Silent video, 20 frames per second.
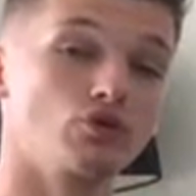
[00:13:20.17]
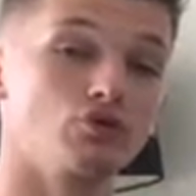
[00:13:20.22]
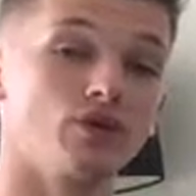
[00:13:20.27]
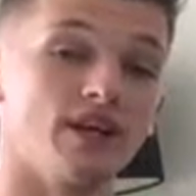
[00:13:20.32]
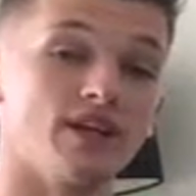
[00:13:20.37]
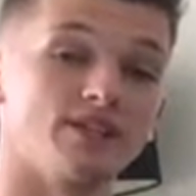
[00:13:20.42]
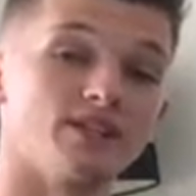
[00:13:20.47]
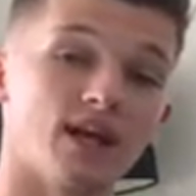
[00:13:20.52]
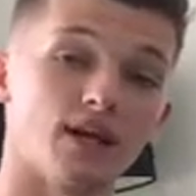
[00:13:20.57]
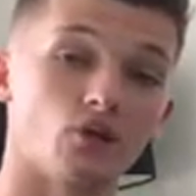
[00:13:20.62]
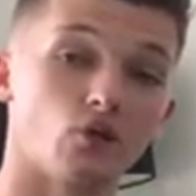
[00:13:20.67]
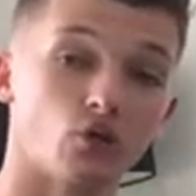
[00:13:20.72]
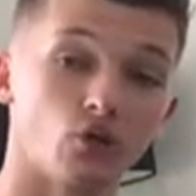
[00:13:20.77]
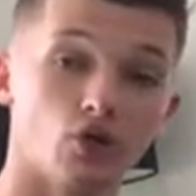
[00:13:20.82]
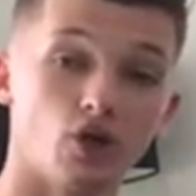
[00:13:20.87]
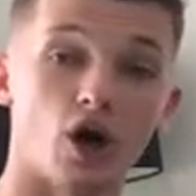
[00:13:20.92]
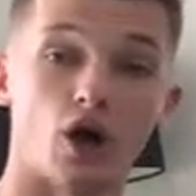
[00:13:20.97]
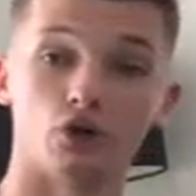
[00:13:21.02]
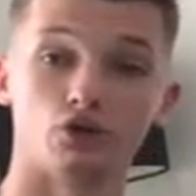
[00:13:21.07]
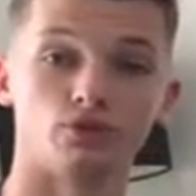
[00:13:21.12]
Chris I
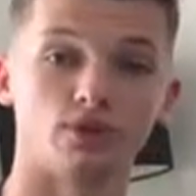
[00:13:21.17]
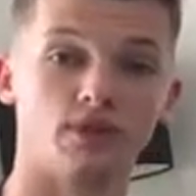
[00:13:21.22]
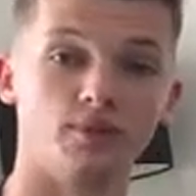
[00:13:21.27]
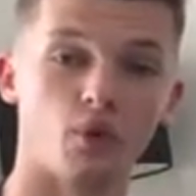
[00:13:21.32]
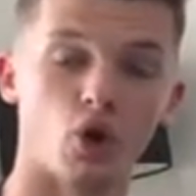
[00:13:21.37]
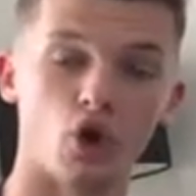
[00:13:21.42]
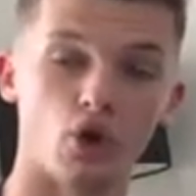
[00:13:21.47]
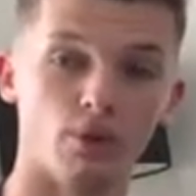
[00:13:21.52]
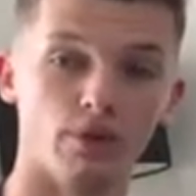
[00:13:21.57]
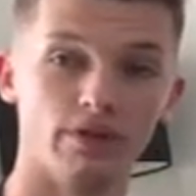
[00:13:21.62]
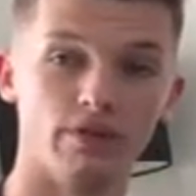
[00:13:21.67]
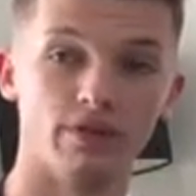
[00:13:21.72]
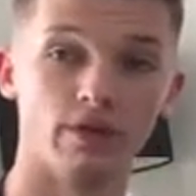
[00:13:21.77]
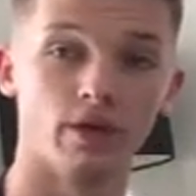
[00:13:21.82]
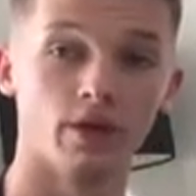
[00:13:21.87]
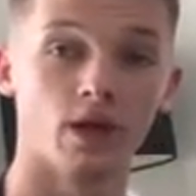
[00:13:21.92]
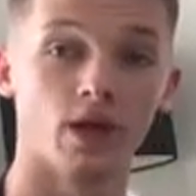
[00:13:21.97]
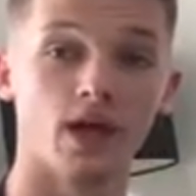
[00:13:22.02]
could not agree more with.